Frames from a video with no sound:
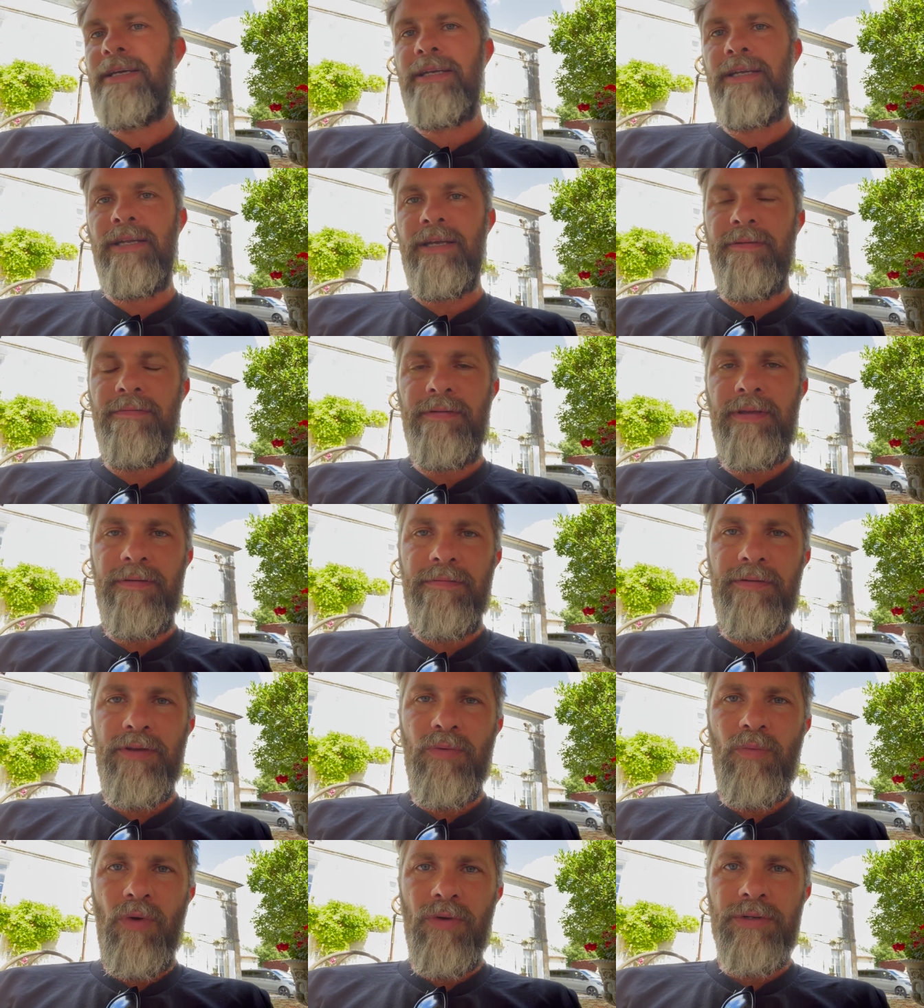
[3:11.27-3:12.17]
you know, if
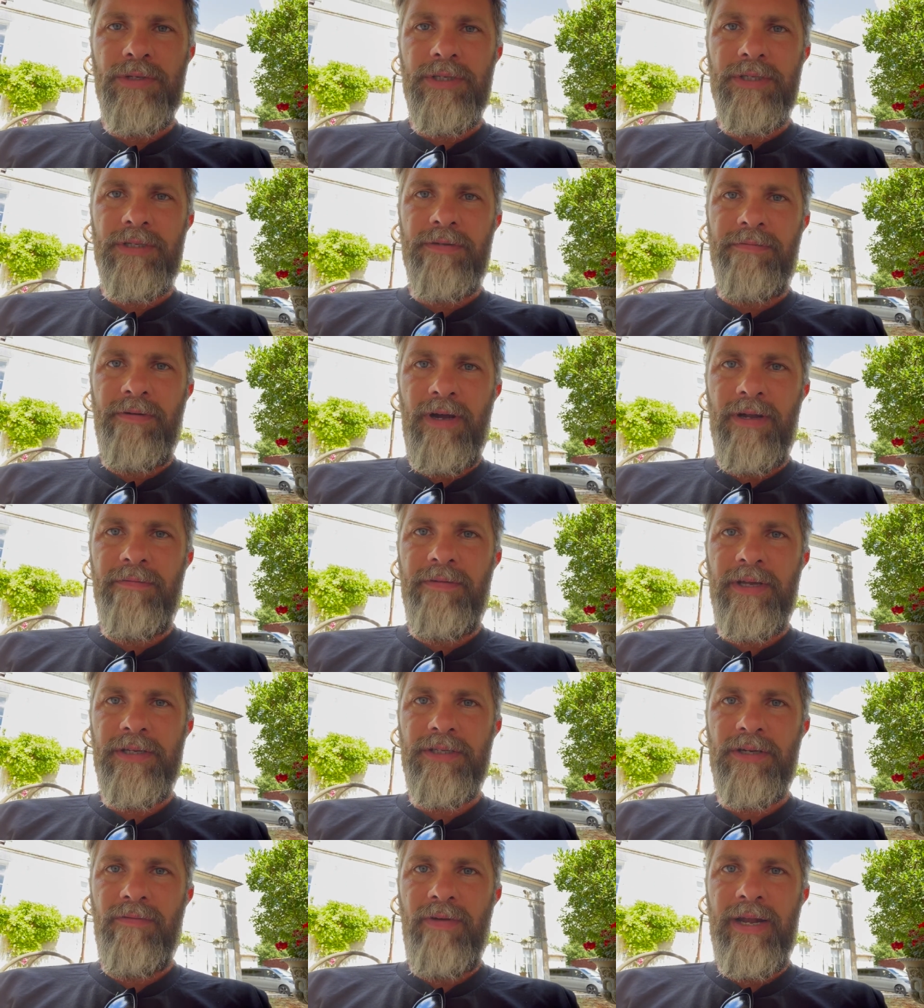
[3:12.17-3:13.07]
you want us to find,
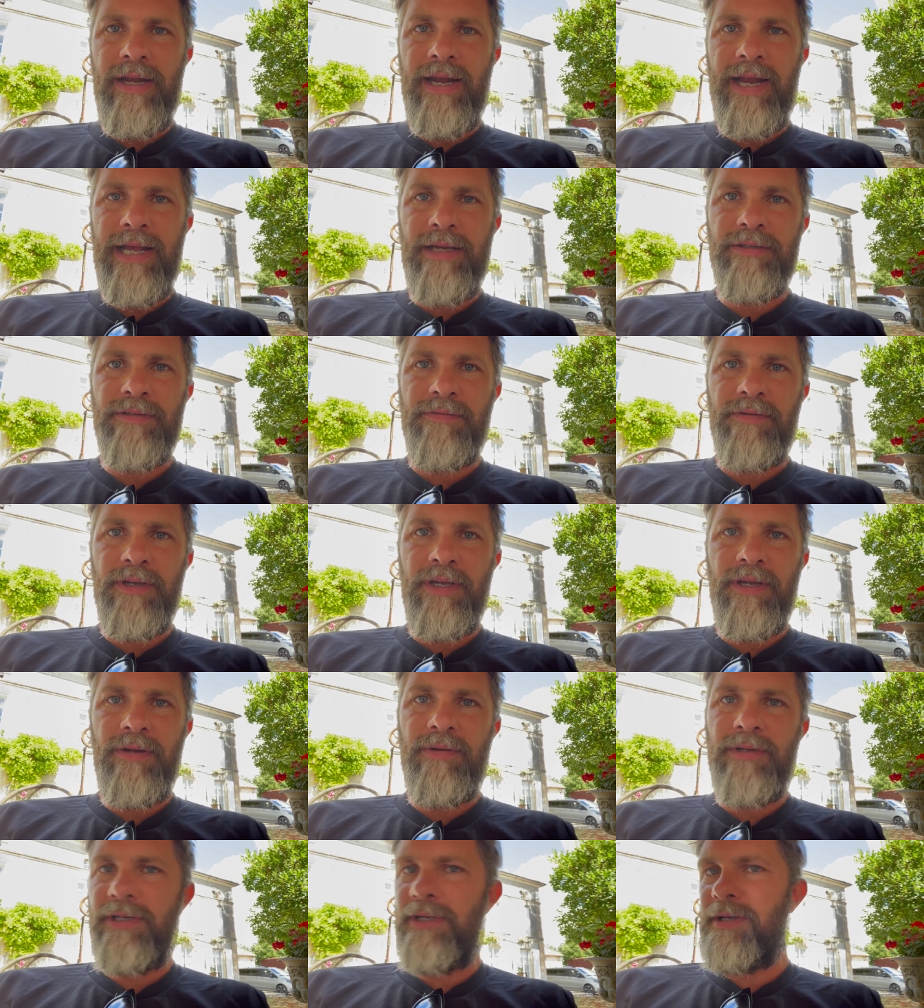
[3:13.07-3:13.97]
fix and rent a house for
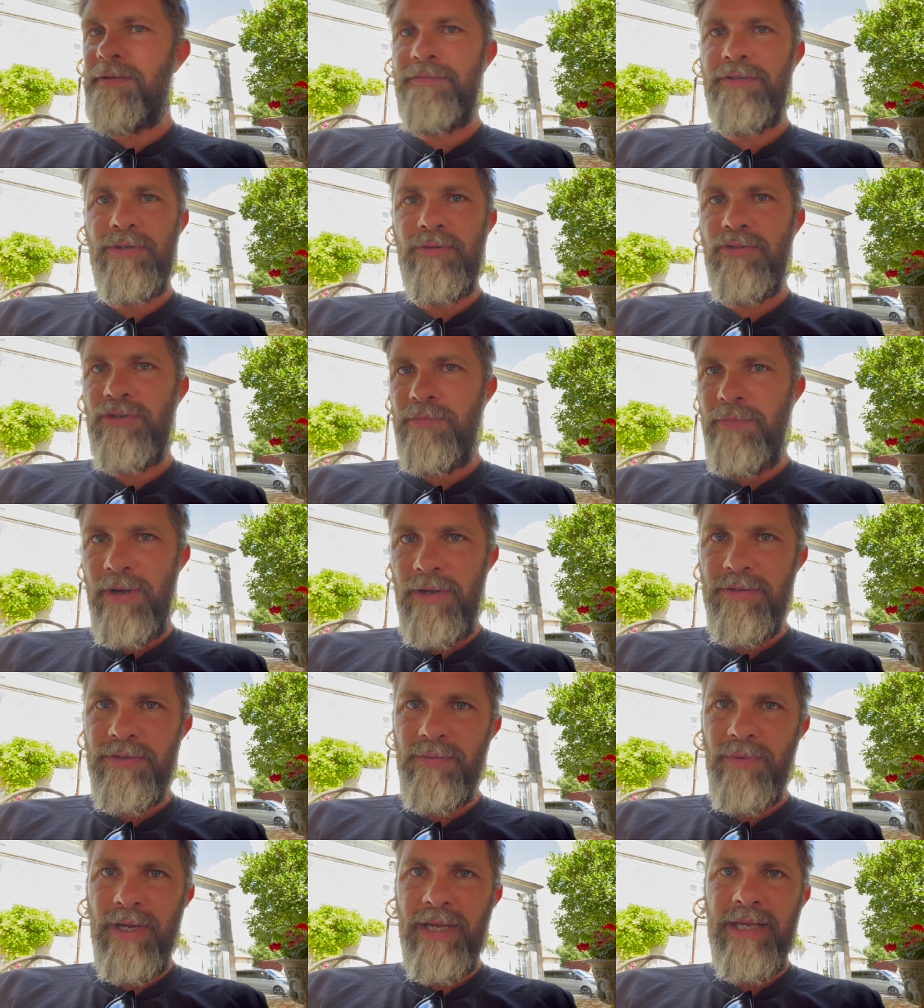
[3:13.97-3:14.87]
you and you live 200
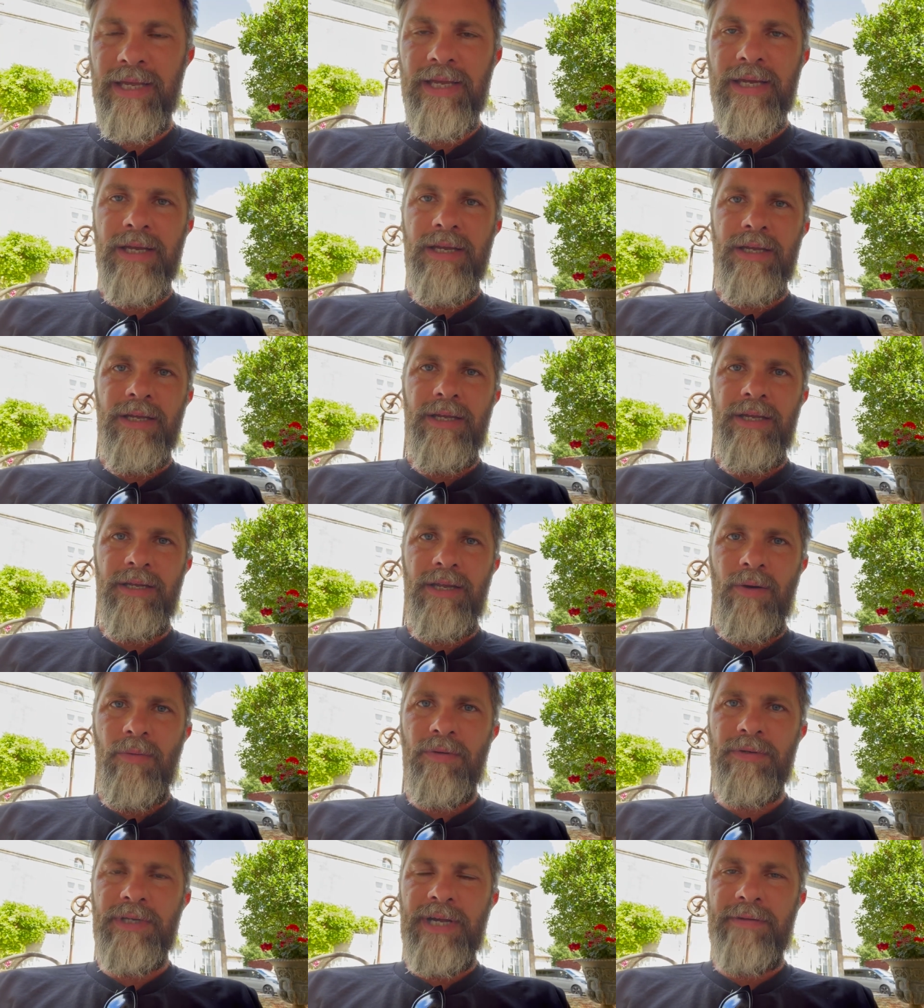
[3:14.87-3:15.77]
miles away, you
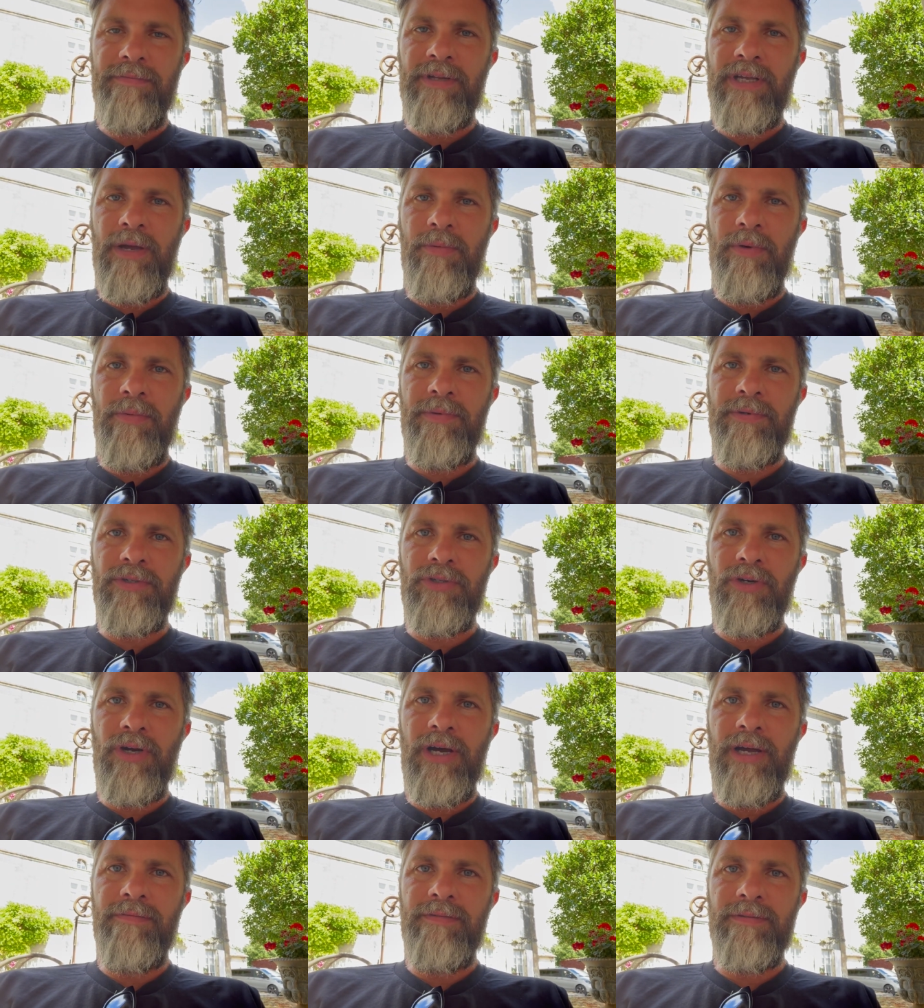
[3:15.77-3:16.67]
don't want to have to come up and
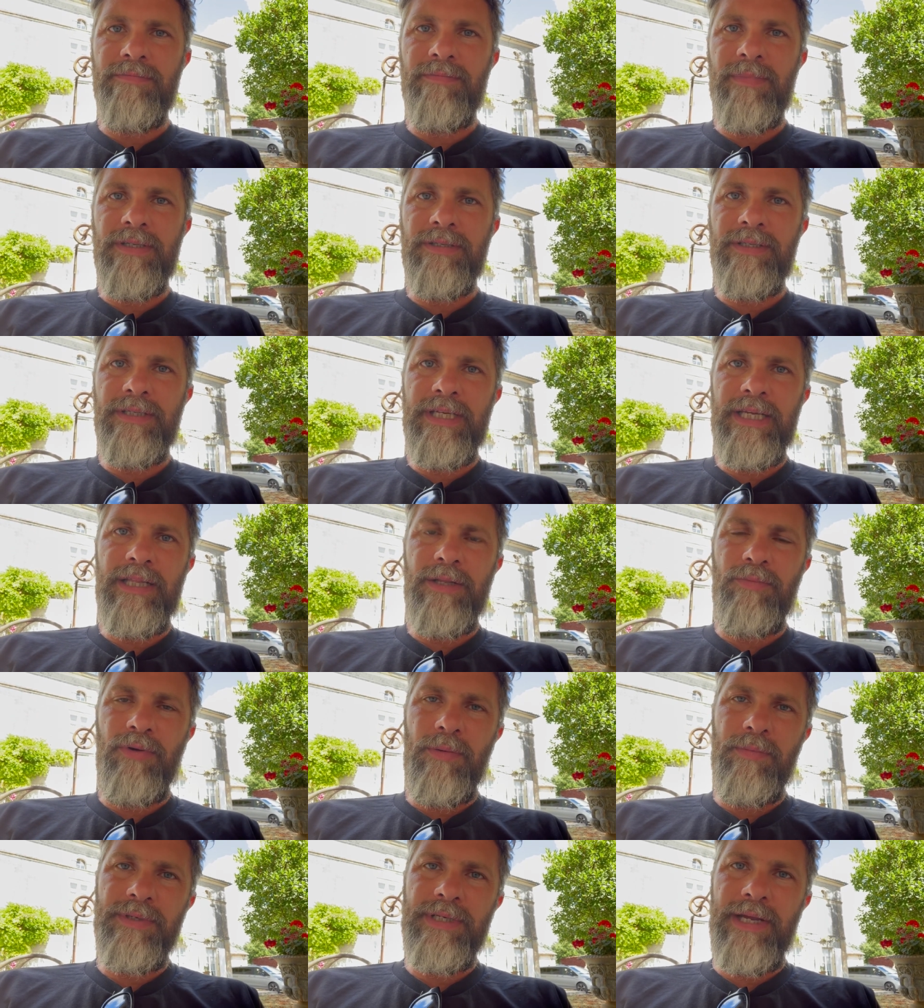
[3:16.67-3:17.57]
drive and see the
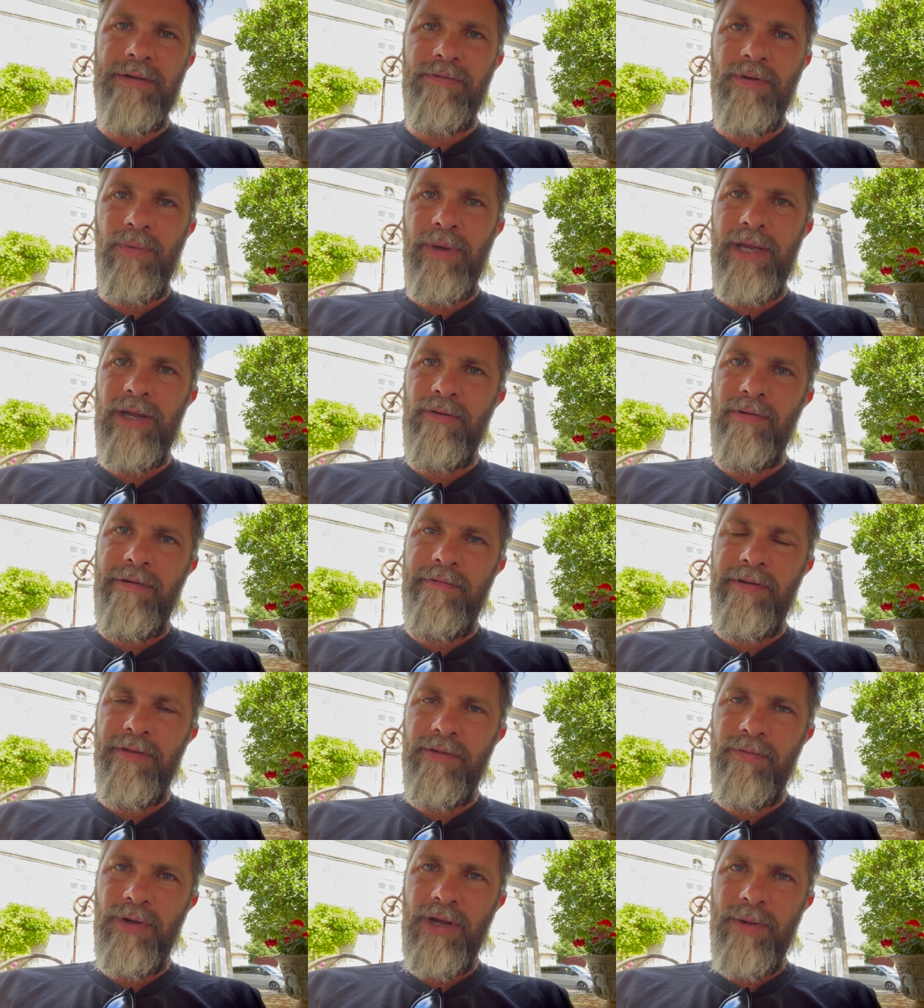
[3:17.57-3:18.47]
property every week or
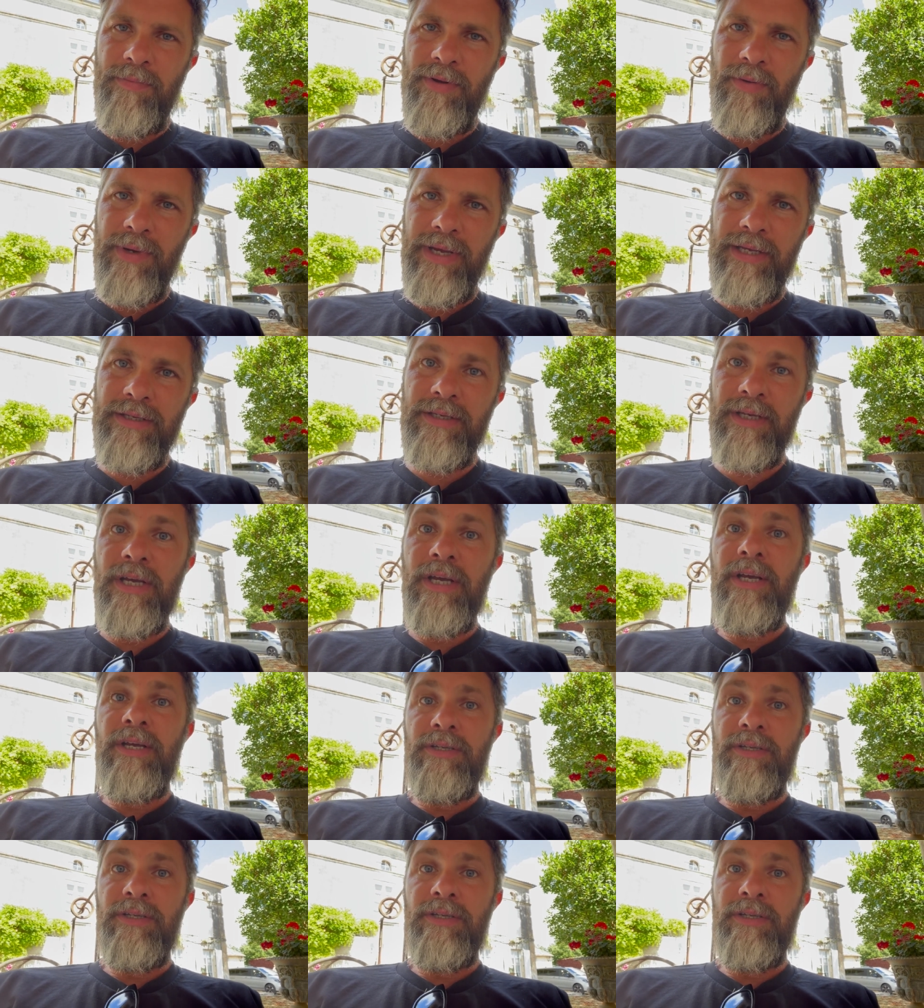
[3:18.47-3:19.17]
every other couple of weeks.